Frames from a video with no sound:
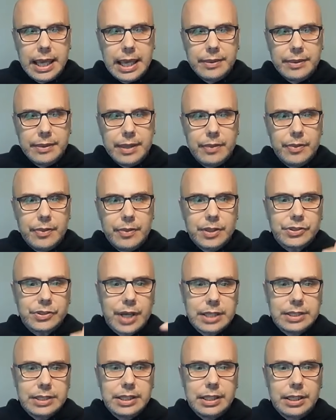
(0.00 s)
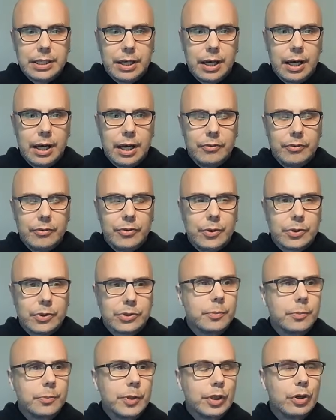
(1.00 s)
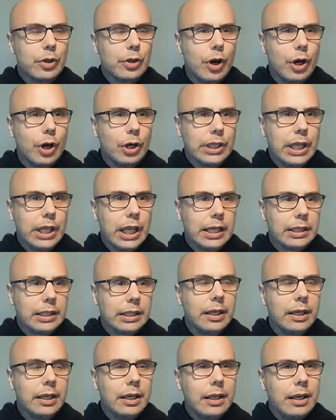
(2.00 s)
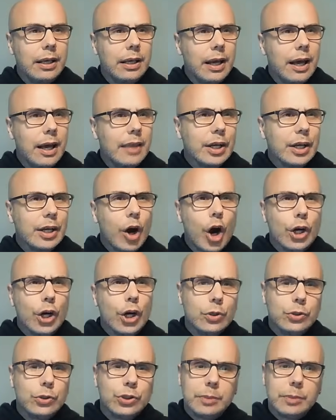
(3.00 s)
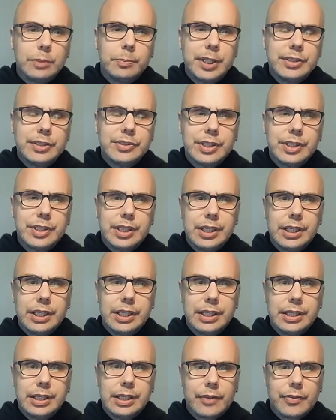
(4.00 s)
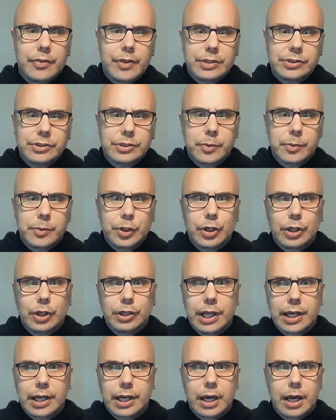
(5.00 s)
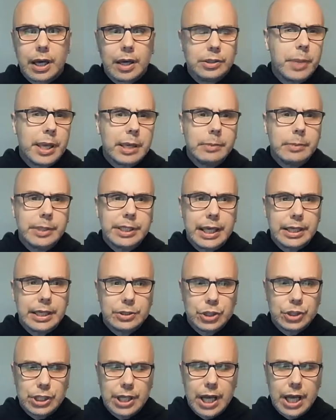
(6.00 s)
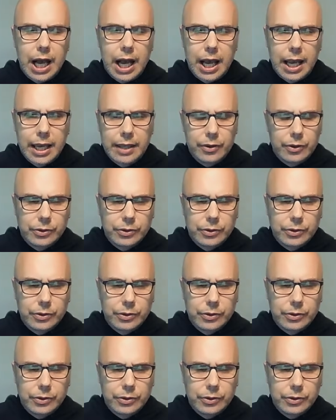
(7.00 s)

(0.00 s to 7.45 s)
and then this idea of there's something called like, I think Auto GPT, and then something called like a baby AGI.